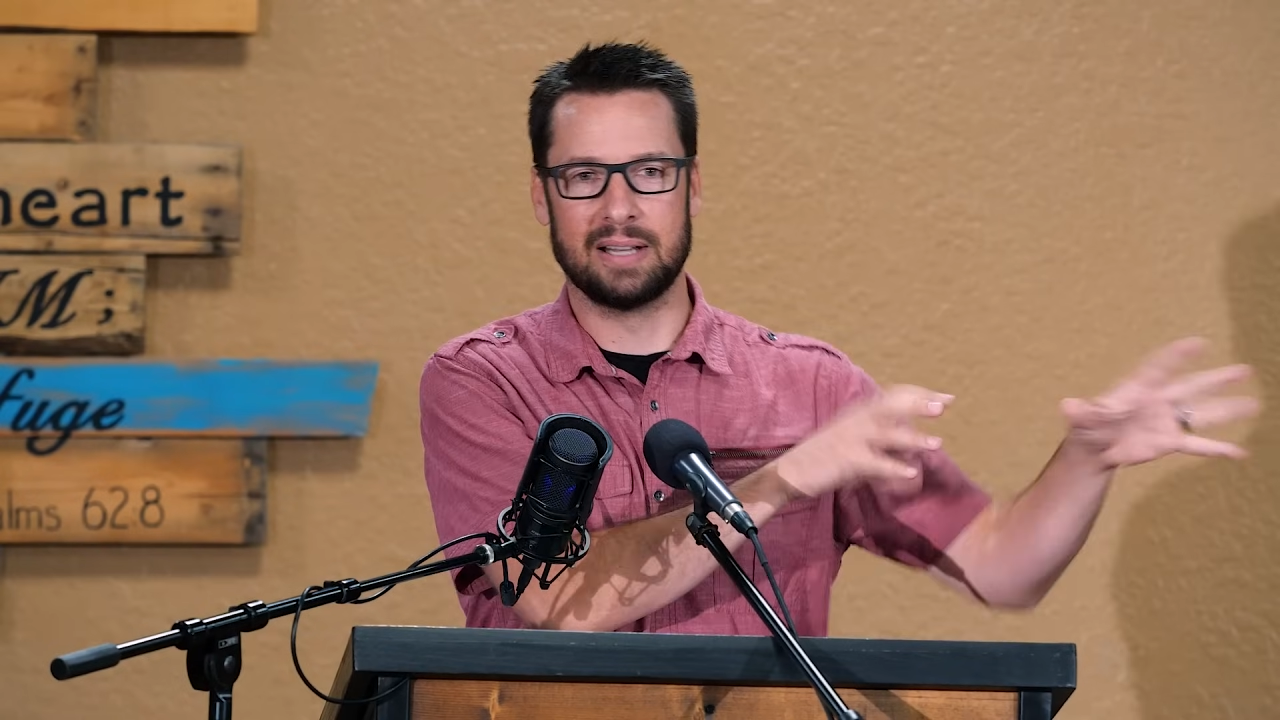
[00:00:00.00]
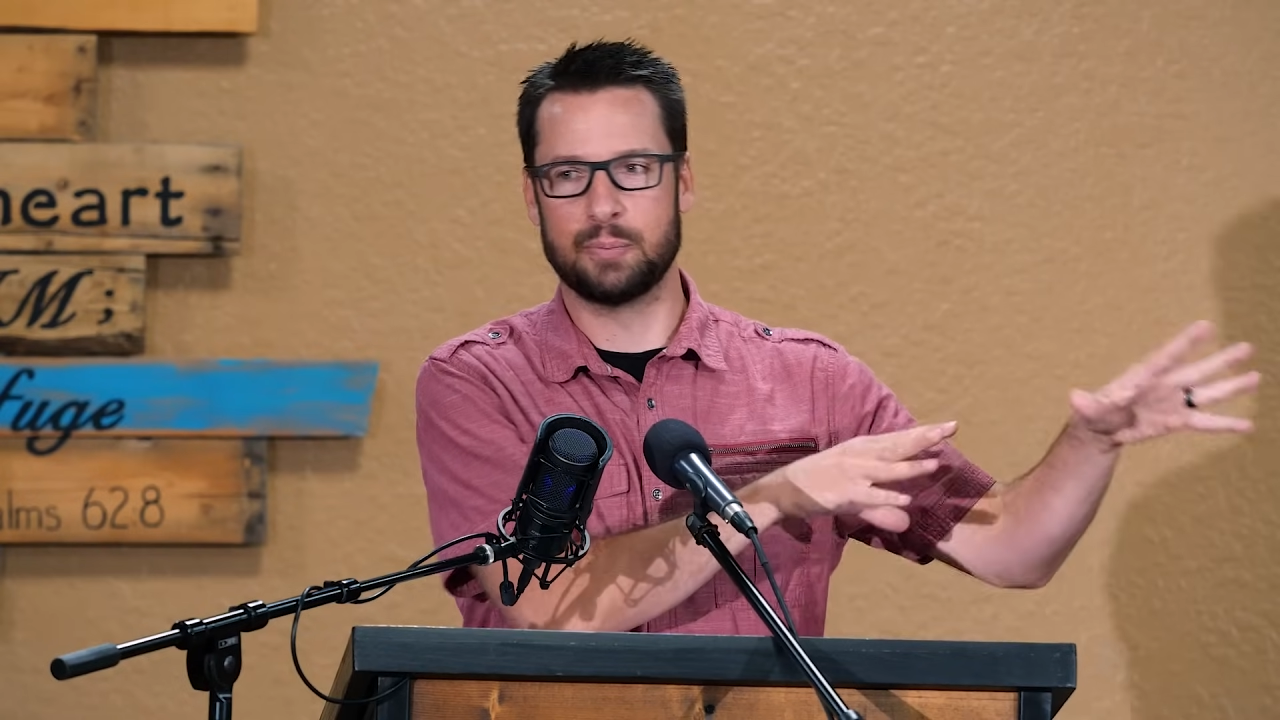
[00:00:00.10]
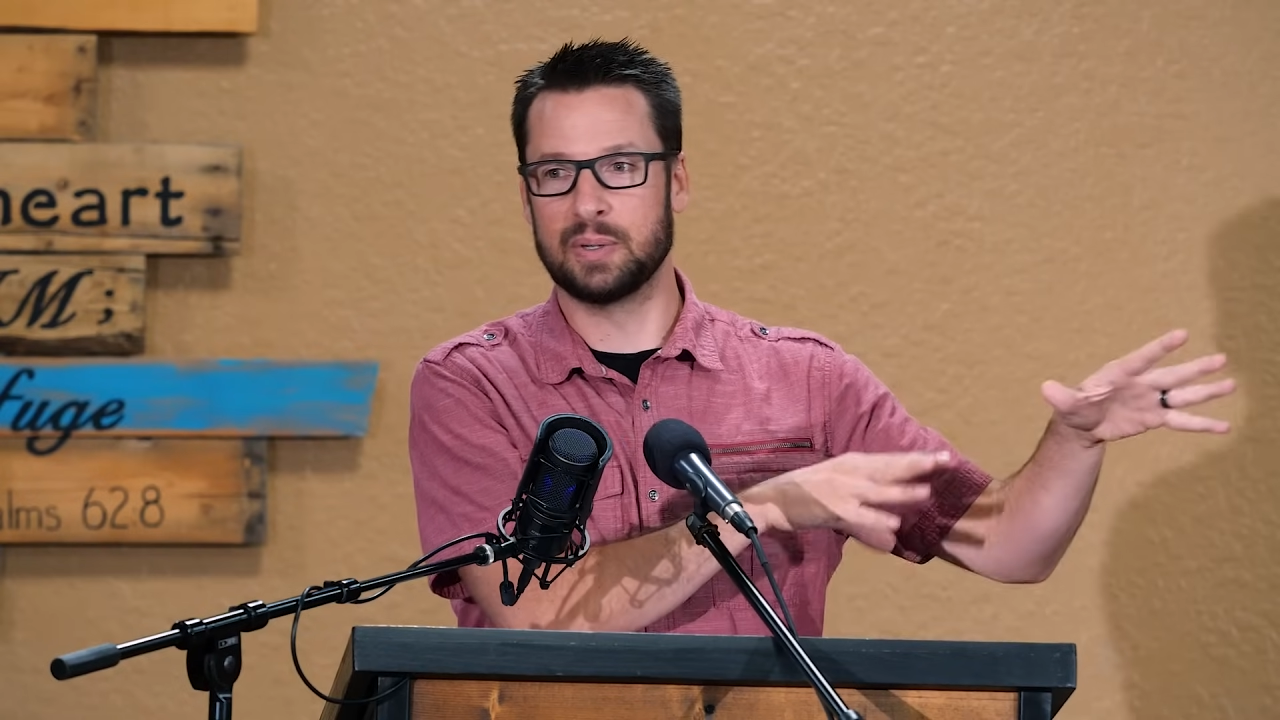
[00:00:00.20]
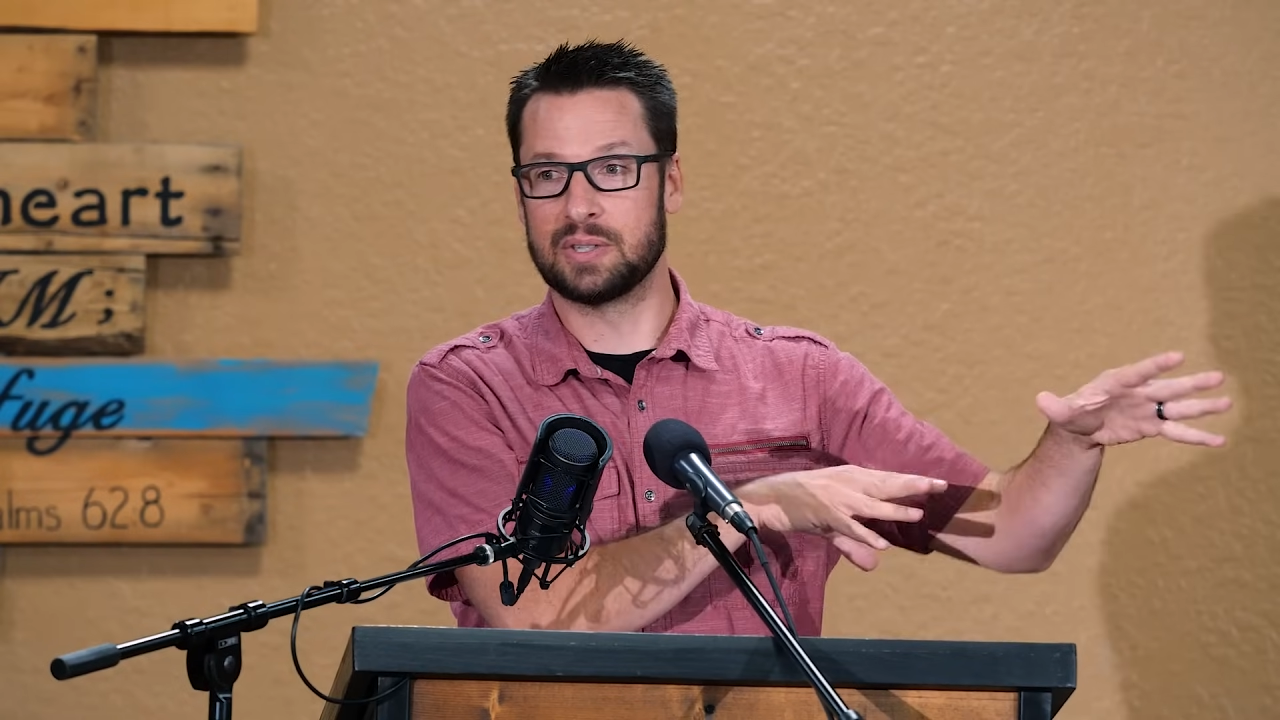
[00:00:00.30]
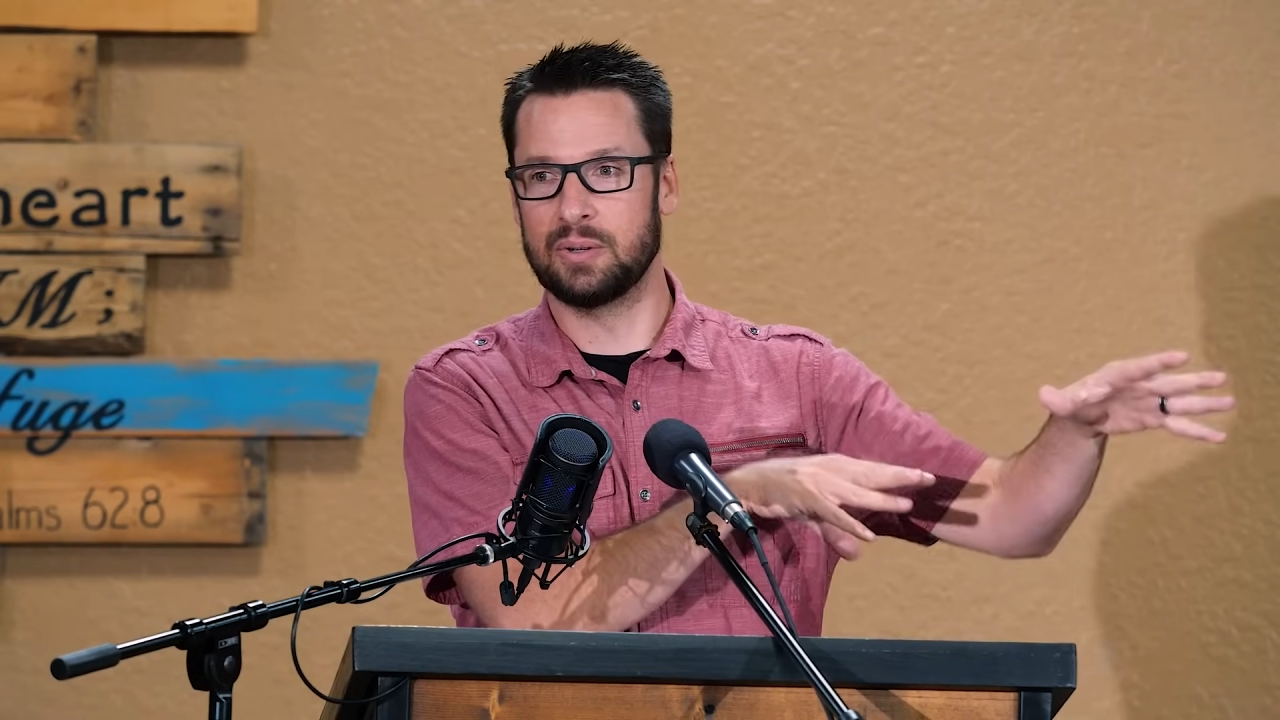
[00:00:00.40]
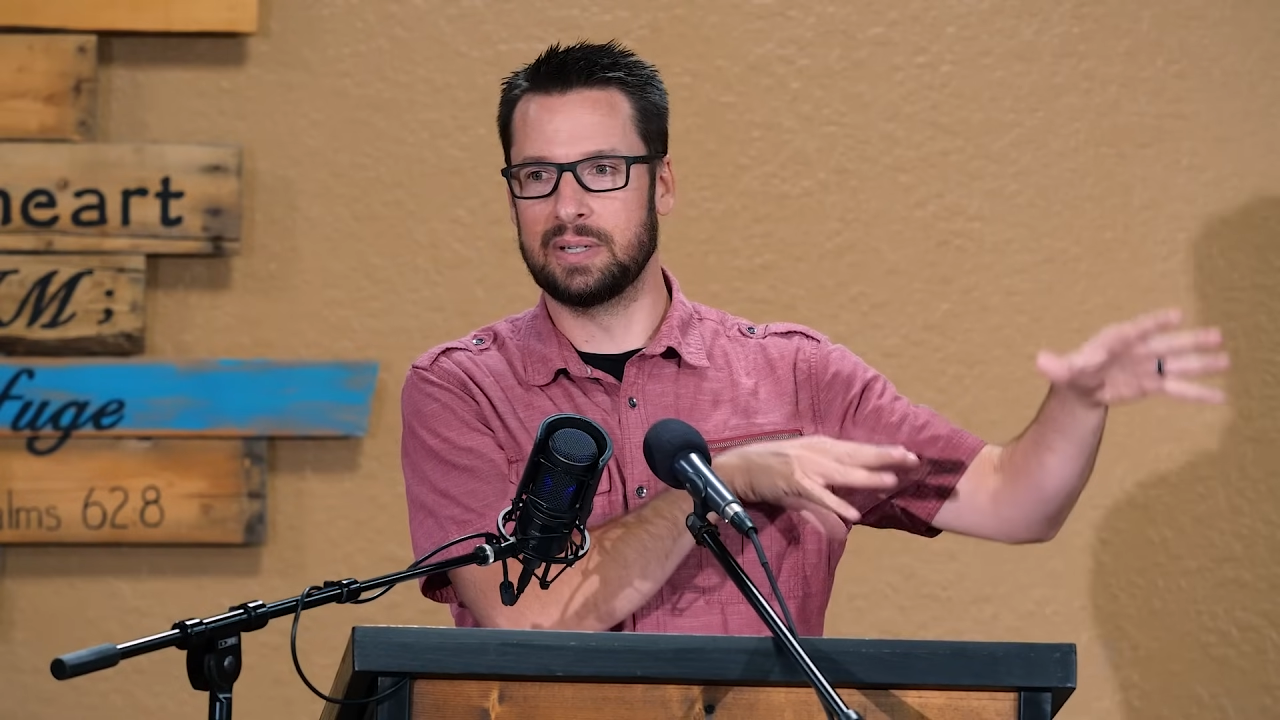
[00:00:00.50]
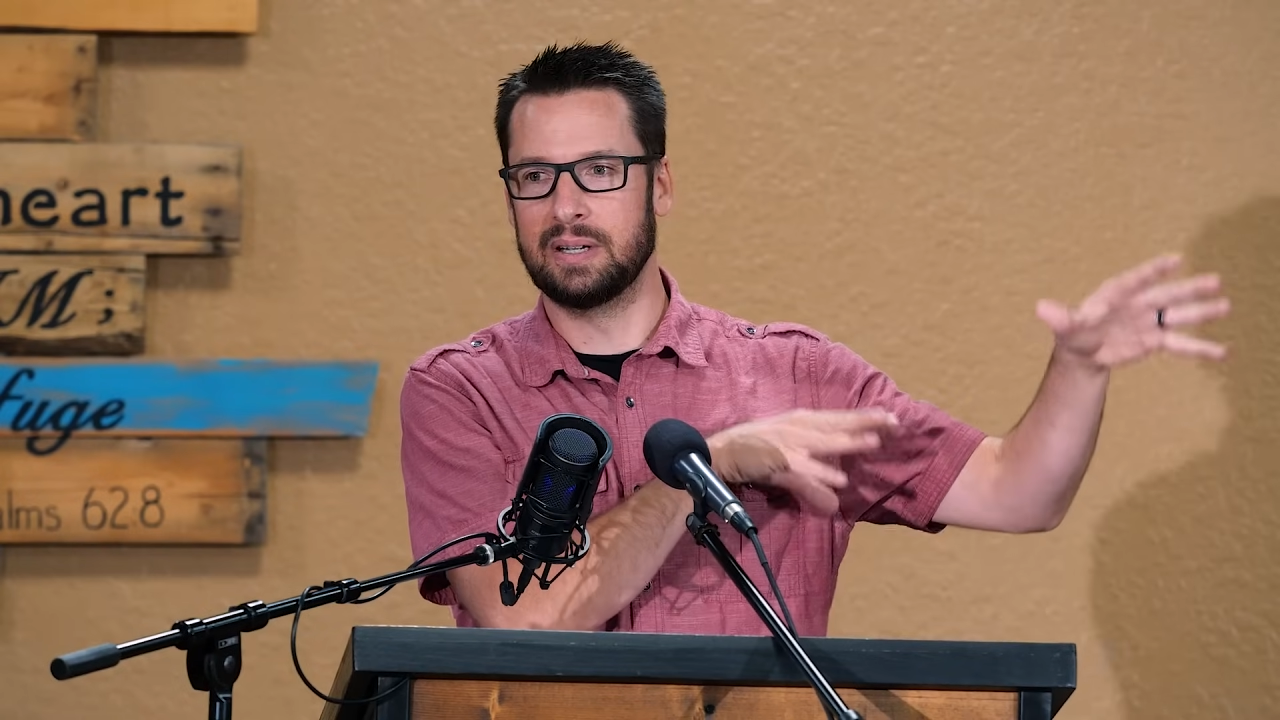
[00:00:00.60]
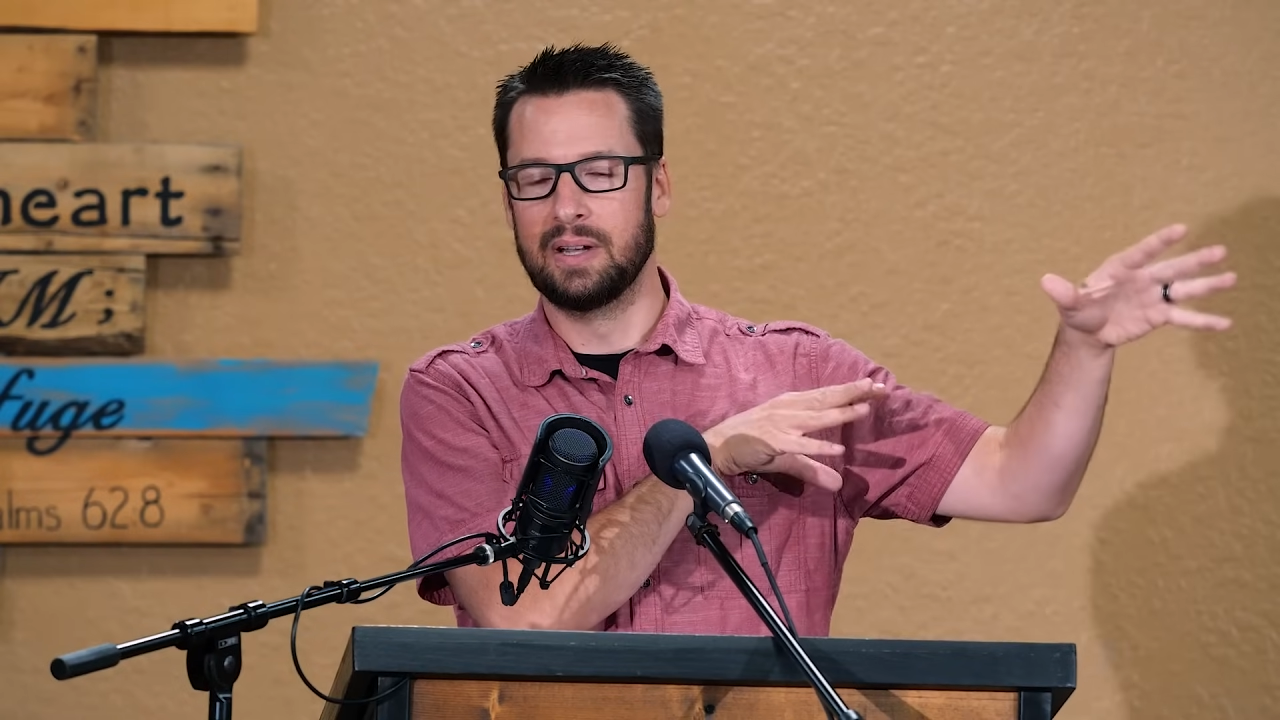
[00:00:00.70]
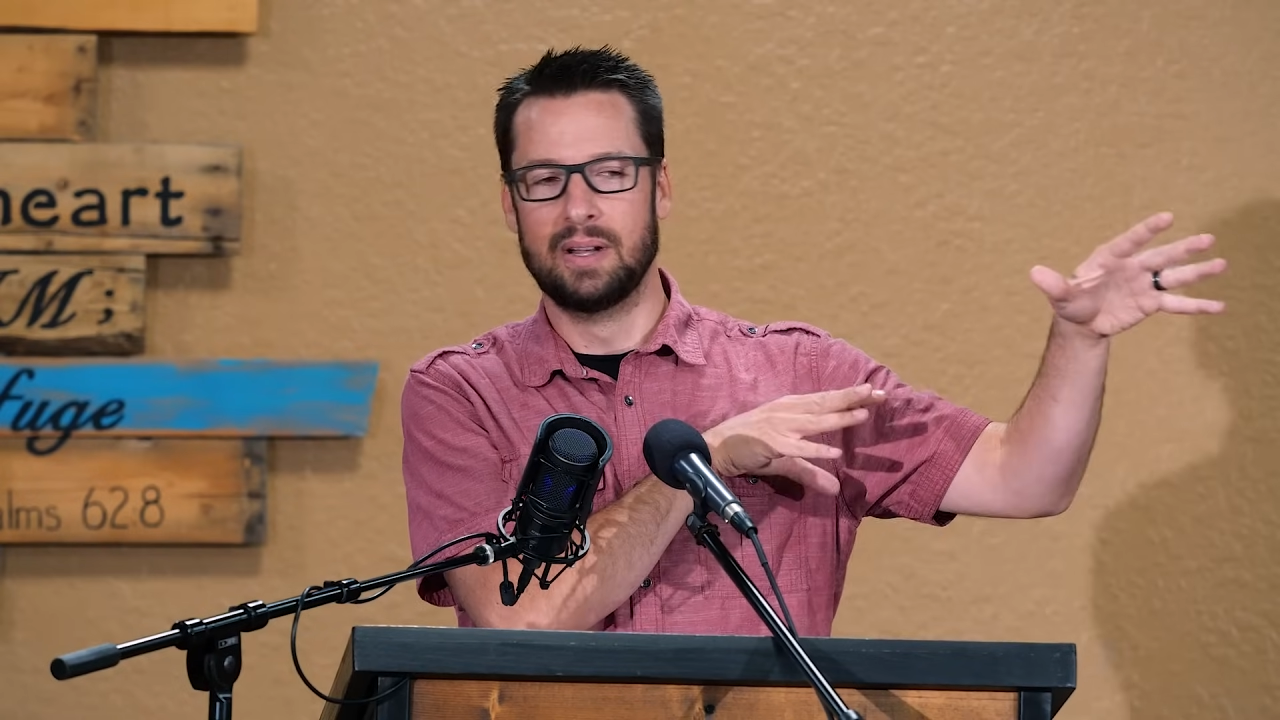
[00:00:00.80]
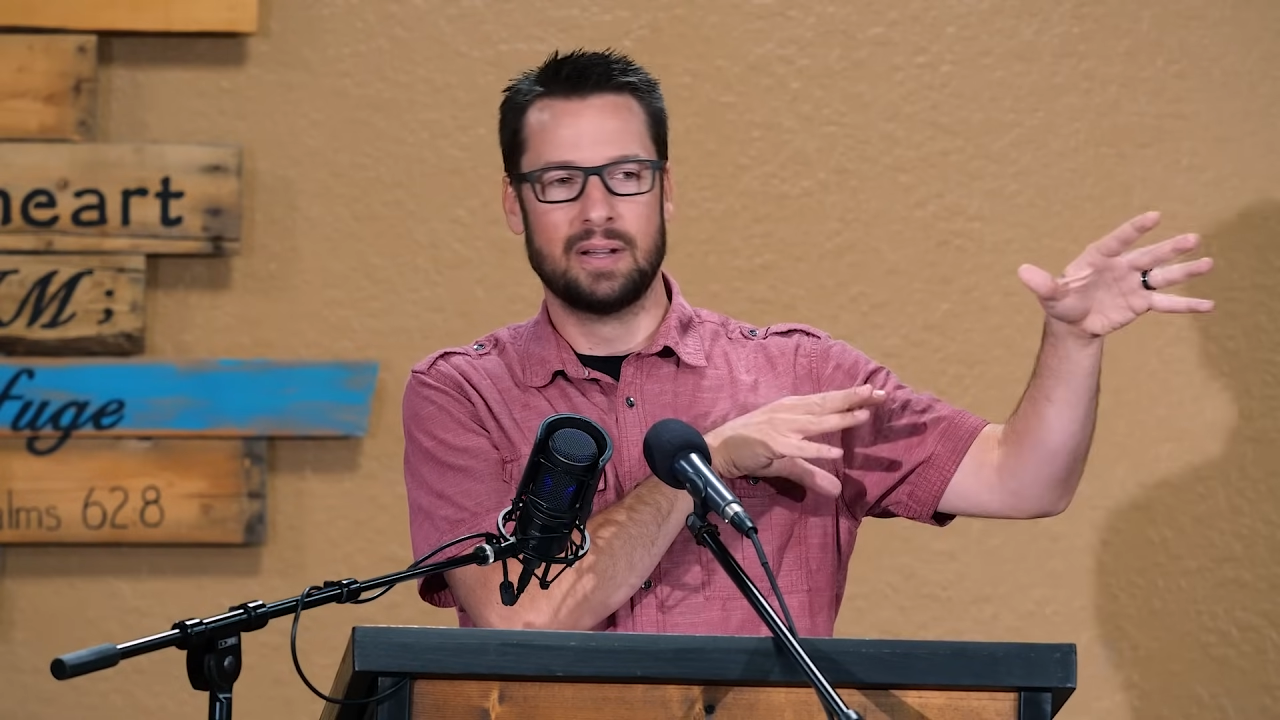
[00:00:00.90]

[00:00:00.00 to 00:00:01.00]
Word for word: Antipas, who had